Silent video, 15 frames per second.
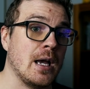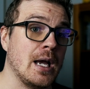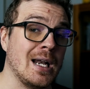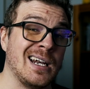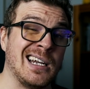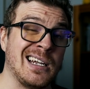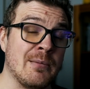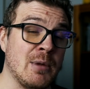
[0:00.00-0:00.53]

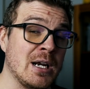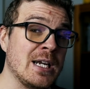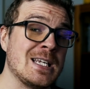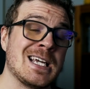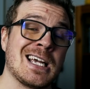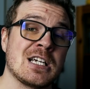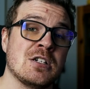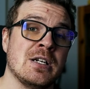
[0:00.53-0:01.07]
And the
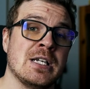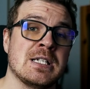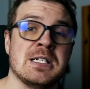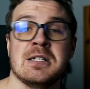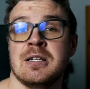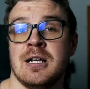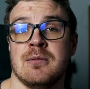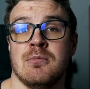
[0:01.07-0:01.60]
money actually
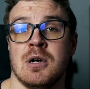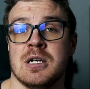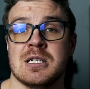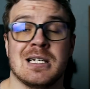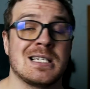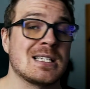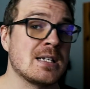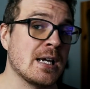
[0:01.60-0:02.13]
isn't that
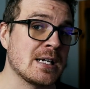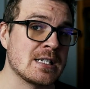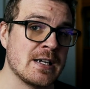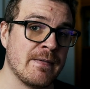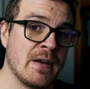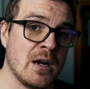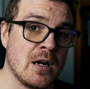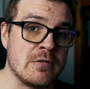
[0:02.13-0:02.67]
much. It's like
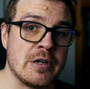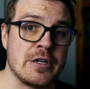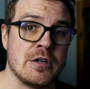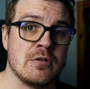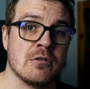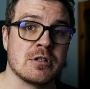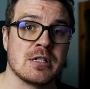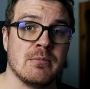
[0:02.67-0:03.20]
700
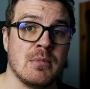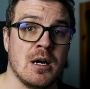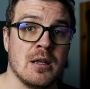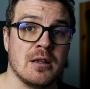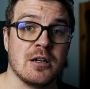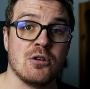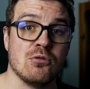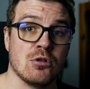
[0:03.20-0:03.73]
euros a
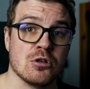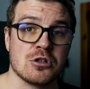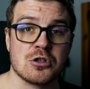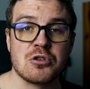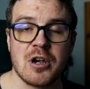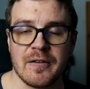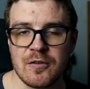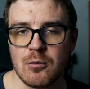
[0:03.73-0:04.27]
month gross,
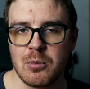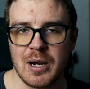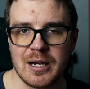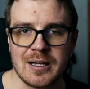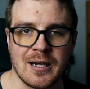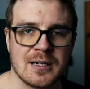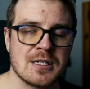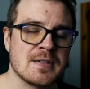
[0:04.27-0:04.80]
so you have to
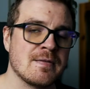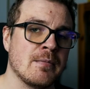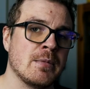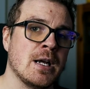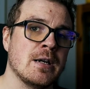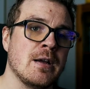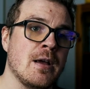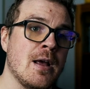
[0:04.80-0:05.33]
pay taxes from
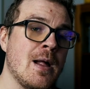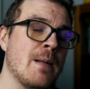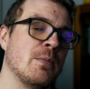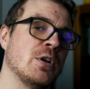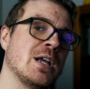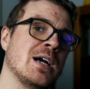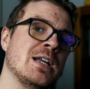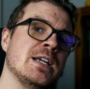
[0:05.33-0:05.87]
that.
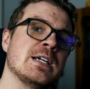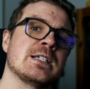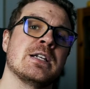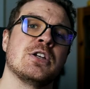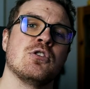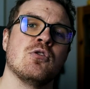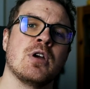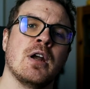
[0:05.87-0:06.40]
But the idea is
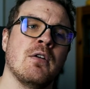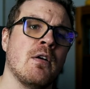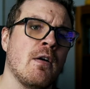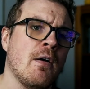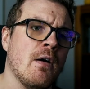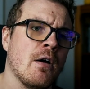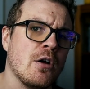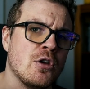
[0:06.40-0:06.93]
that you can
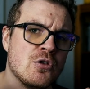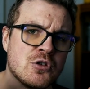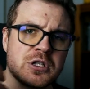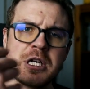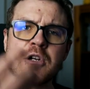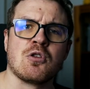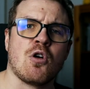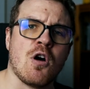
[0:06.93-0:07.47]

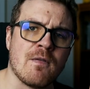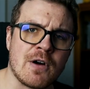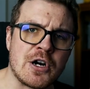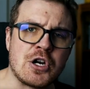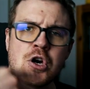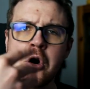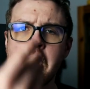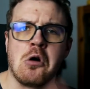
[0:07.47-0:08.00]
use that to
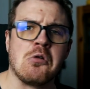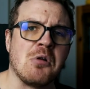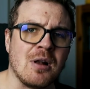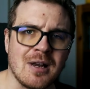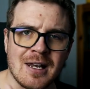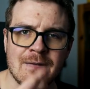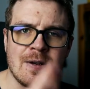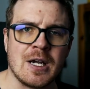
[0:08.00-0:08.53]
cover your
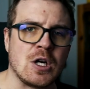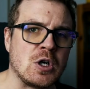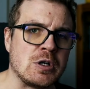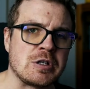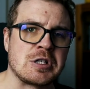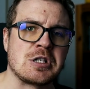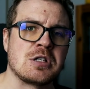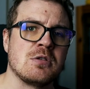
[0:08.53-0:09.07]
living
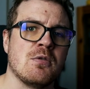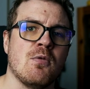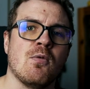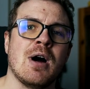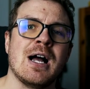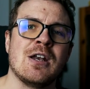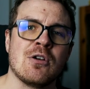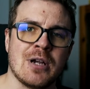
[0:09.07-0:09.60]
costs
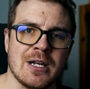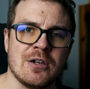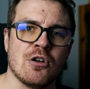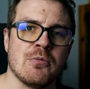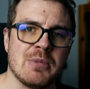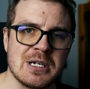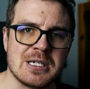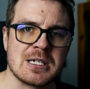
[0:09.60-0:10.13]
while you get
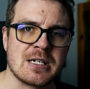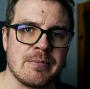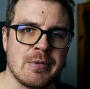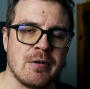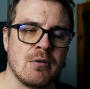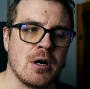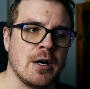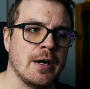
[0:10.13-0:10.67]
your business up
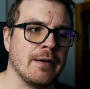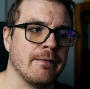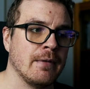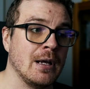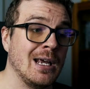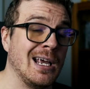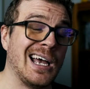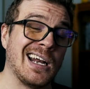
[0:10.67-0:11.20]
and running.
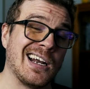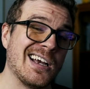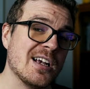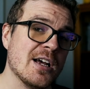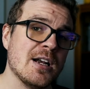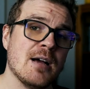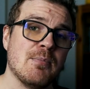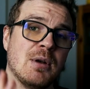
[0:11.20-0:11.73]
And I
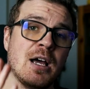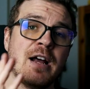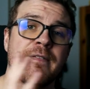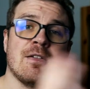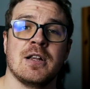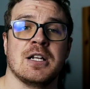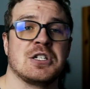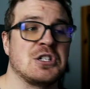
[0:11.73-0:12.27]
kind of applied
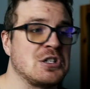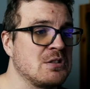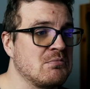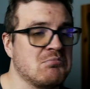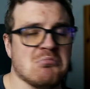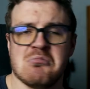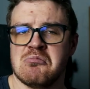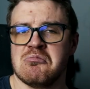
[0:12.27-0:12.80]
for that
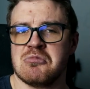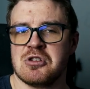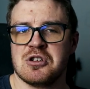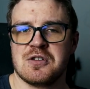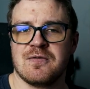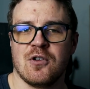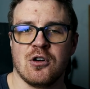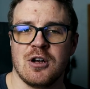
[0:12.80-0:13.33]

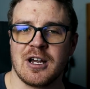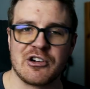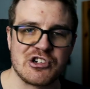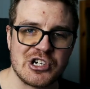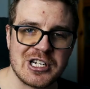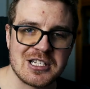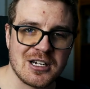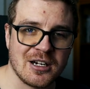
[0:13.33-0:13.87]
just for like
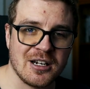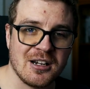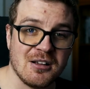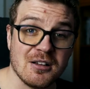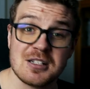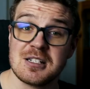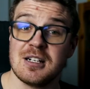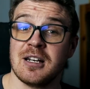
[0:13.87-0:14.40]
shits and
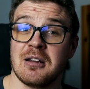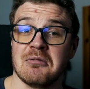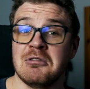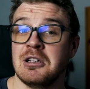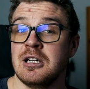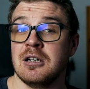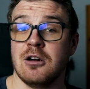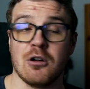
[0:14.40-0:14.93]
giggles. Like,
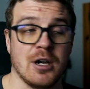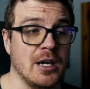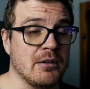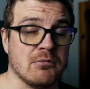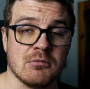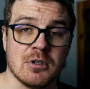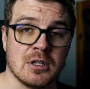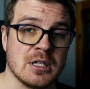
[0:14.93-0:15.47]

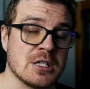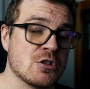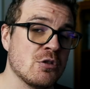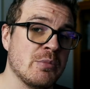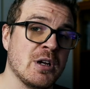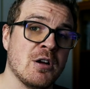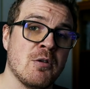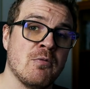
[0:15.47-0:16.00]
okay, this
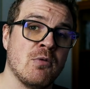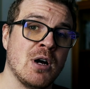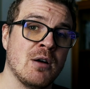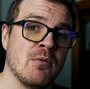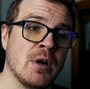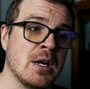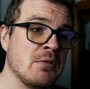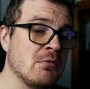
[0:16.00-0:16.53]
could be
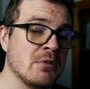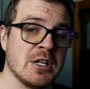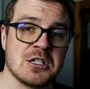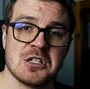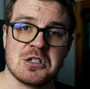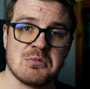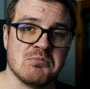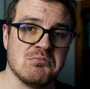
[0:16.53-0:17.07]
one way.
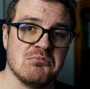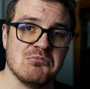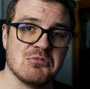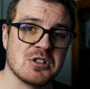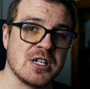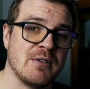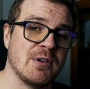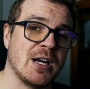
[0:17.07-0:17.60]
Let's just
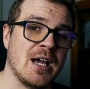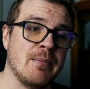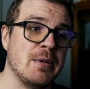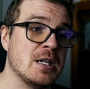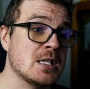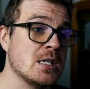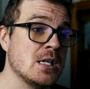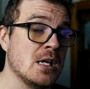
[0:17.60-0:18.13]
see what
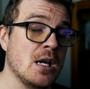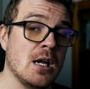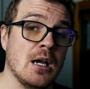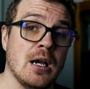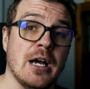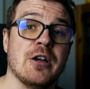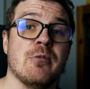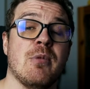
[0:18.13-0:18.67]
happens.
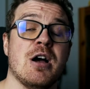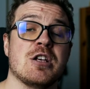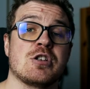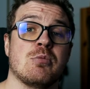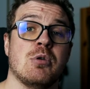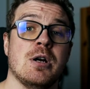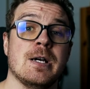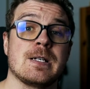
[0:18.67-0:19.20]
And to my
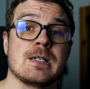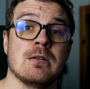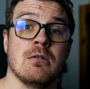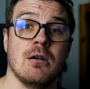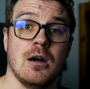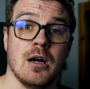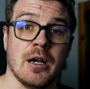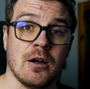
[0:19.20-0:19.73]
surprise,
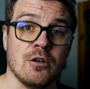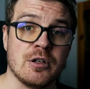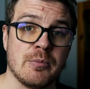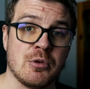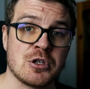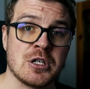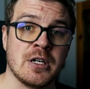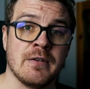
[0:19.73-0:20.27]
I got a
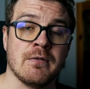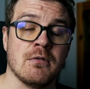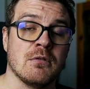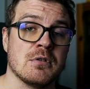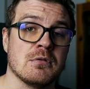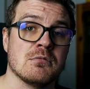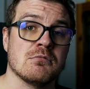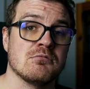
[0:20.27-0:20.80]
positive
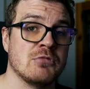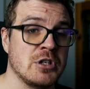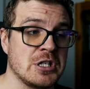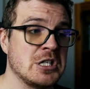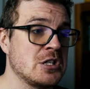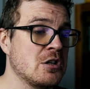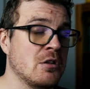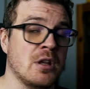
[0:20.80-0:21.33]

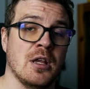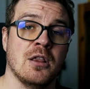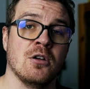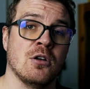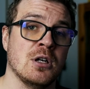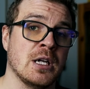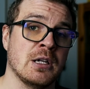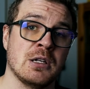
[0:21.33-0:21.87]
decision. They
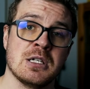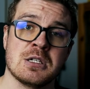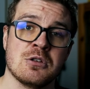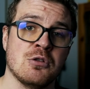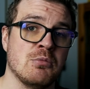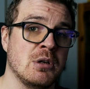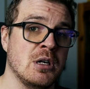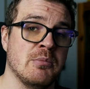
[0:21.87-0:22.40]
thought that this
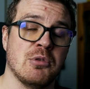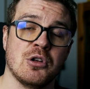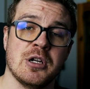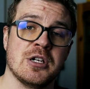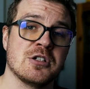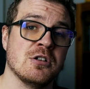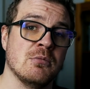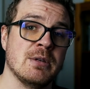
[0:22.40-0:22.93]
could be a
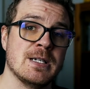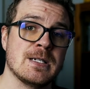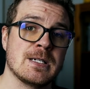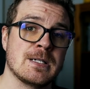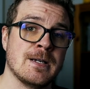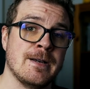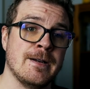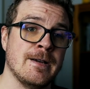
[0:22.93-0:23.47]
potential
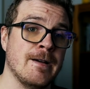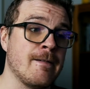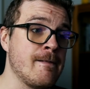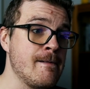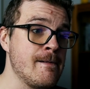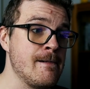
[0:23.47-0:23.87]
business idea,